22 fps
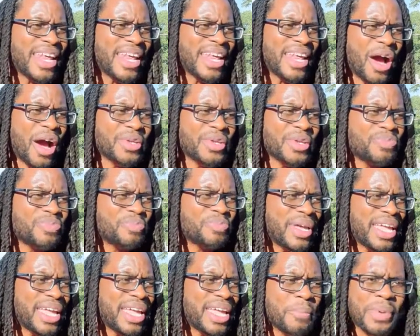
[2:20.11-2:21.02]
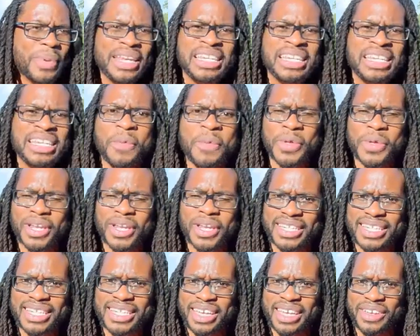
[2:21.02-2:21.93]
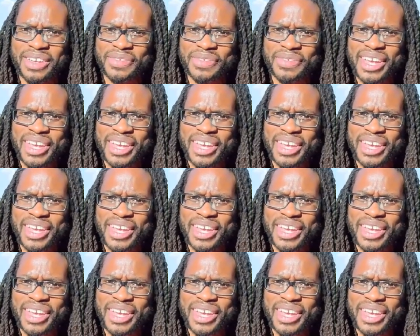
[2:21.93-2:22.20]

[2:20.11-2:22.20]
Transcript: I was being manipulative,